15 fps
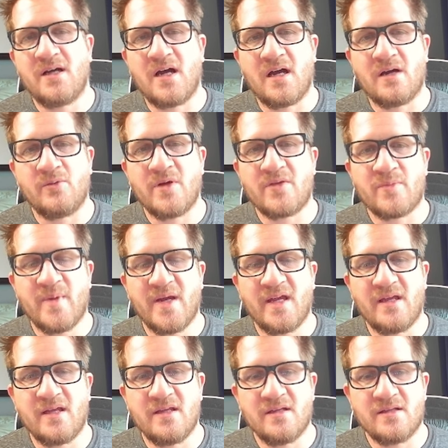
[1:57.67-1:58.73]
with
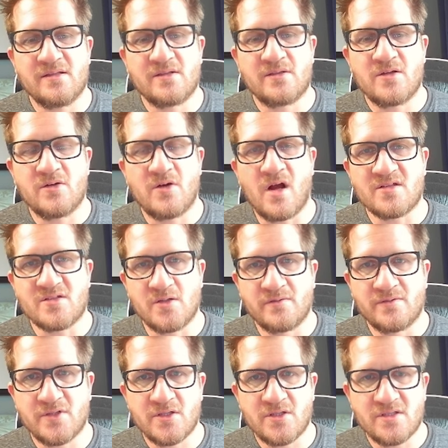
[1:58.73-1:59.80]
my
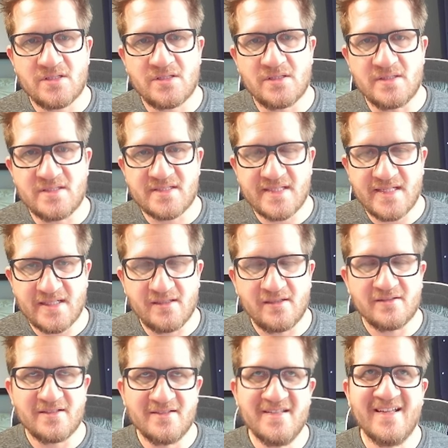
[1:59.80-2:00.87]
crossover skill.
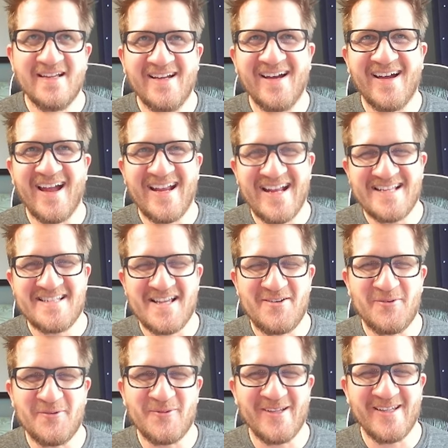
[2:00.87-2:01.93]
I guess I
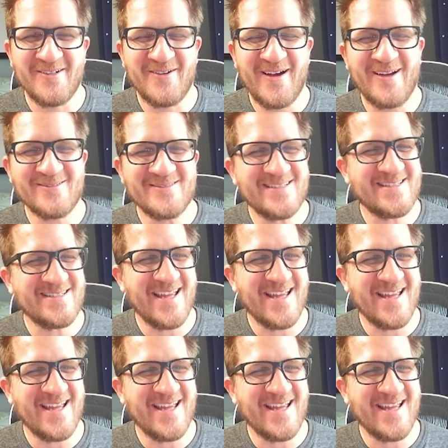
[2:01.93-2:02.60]
don't really know how else to say